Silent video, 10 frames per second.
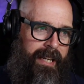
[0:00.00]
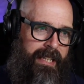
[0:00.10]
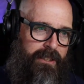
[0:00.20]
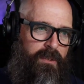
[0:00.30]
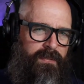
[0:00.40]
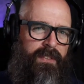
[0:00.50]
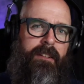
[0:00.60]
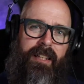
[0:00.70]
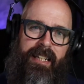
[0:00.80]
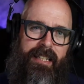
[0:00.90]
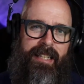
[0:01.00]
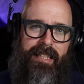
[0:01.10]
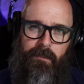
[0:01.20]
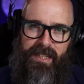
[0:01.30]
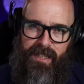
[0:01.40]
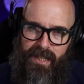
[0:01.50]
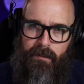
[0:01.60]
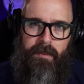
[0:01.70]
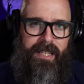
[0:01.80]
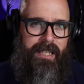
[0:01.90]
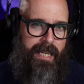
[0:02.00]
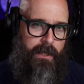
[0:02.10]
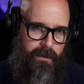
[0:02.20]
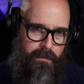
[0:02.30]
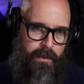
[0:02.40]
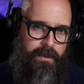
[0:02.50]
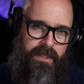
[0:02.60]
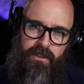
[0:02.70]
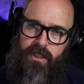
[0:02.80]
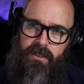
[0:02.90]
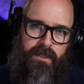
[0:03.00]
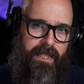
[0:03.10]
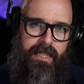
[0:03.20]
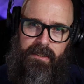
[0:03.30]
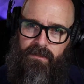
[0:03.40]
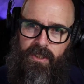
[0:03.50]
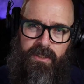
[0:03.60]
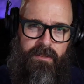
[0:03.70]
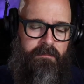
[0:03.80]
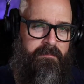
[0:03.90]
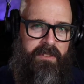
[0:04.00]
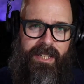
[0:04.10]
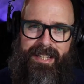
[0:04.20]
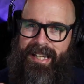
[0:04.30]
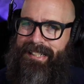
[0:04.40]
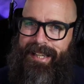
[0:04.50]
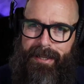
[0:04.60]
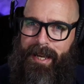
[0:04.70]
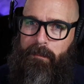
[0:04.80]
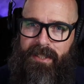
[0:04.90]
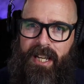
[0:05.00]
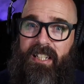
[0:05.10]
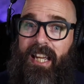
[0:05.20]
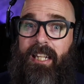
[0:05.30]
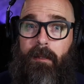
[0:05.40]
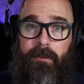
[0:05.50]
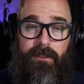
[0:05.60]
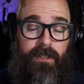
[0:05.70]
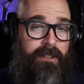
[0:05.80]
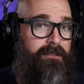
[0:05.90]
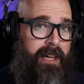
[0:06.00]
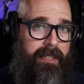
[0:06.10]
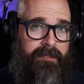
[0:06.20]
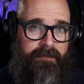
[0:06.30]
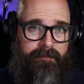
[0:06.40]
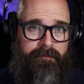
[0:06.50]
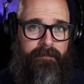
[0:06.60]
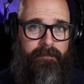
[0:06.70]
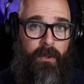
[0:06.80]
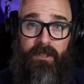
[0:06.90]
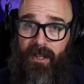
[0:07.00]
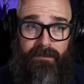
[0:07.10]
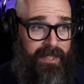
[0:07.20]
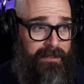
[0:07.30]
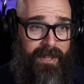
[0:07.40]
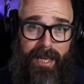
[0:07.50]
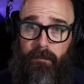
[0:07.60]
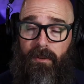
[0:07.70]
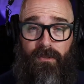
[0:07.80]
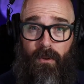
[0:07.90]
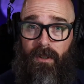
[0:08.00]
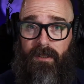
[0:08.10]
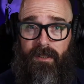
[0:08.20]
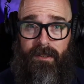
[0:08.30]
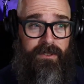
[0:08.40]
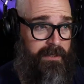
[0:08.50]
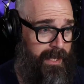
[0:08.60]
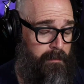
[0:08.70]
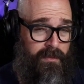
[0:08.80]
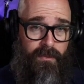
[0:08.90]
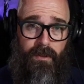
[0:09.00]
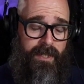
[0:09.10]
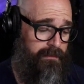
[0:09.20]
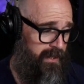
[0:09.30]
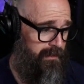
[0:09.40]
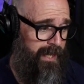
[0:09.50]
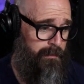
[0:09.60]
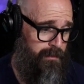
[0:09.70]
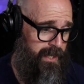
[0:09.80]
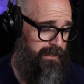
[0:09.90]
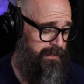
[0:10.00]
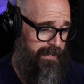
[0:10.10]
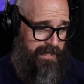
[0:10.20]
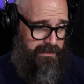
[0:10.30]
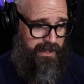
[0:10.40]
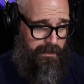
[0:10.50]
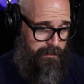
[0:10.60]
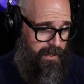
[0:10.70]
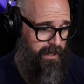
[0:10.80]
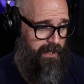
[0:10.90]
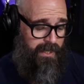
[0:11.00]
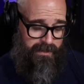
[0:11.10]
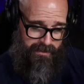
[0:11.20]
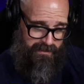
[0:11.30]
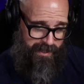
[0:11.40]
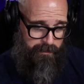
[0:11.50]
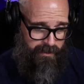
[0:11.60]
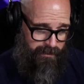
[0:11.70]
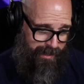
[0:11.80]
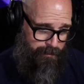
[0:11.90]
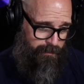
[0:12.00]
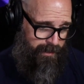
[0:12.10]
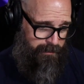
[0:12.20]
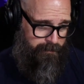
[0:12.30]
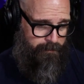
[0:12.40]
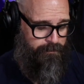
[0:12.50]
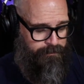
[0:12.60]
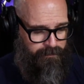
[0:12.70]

and you feel like it has become inequitable, then just kind of just say I, I am unable to do that, which I've I've had before. I've done that before. I've collaborated, in that same uh, the same collaborator